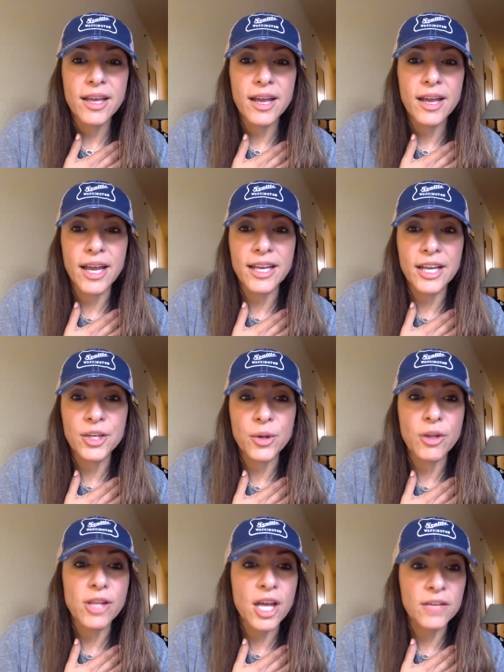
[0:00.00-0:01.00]
Uh, and I
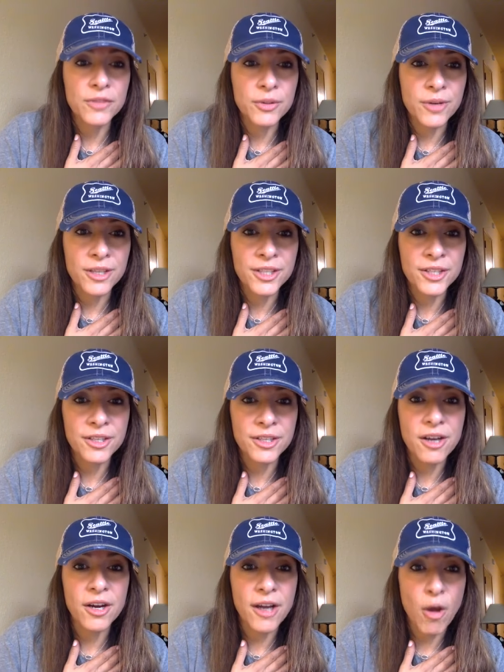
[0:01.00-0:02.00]
know a lot of you on here
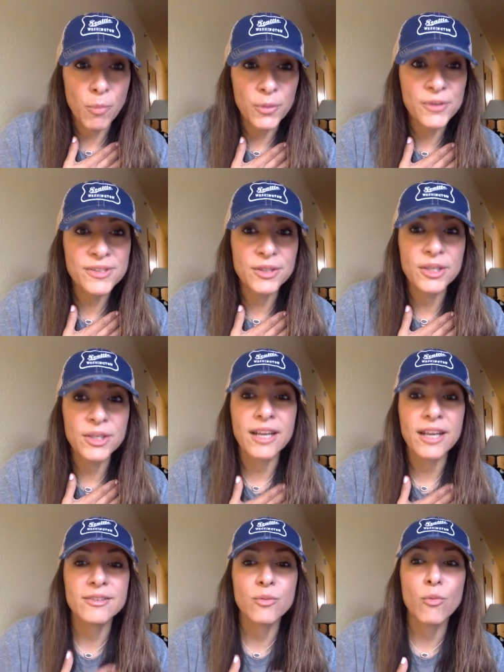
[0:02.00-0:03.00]
are helpers and,
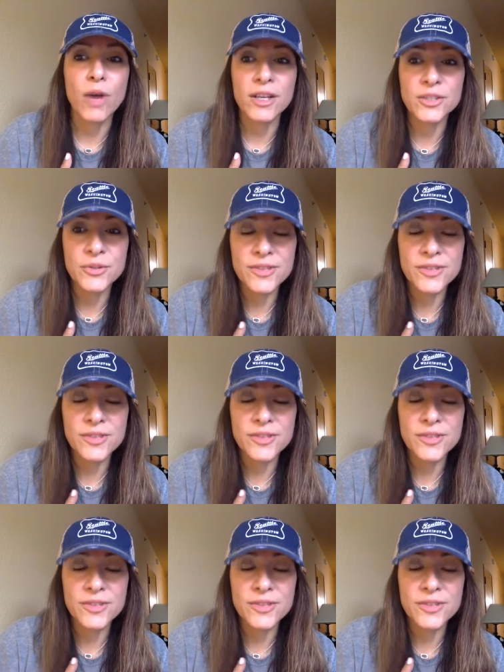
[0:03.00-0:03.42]
and want to do the